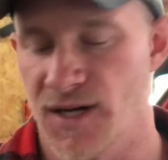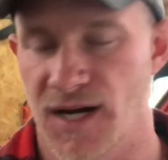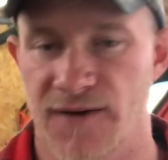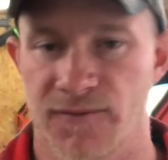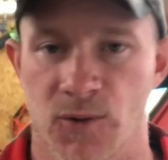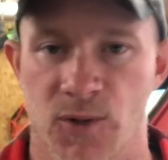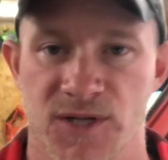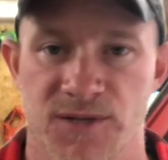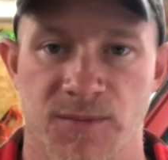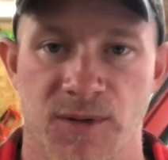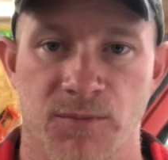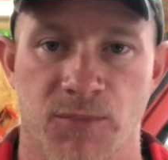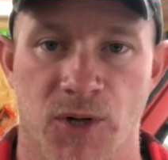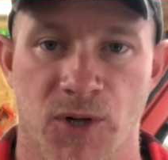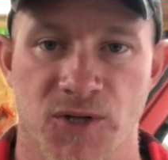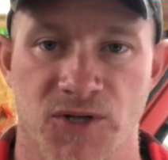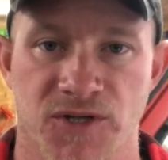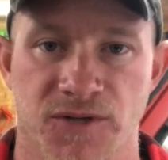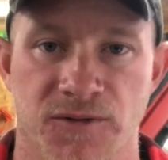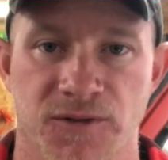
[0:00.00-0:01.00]
I've always been
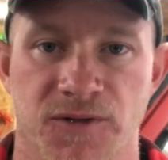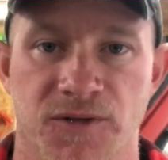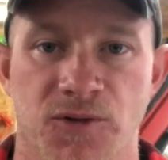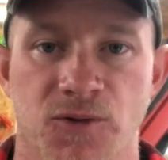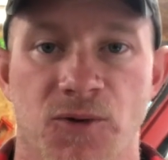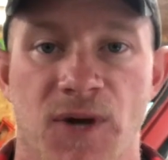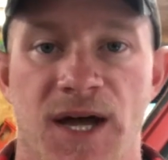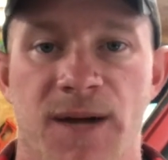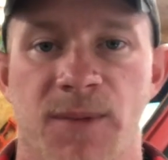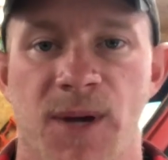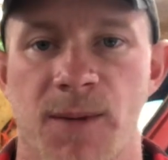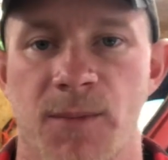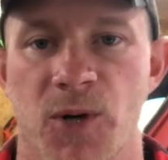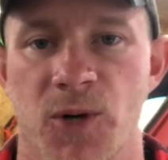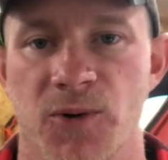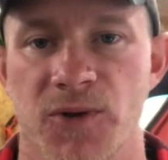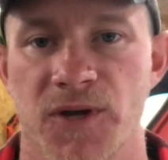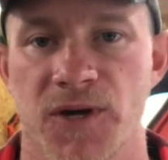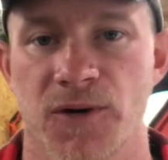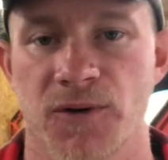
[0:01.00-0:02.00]
partial to
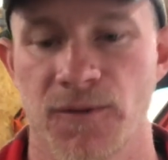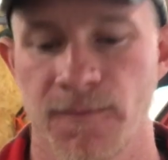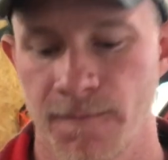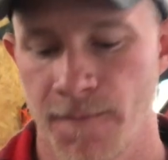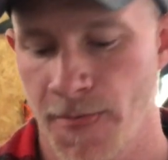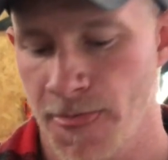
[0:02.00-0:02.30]
MMO though.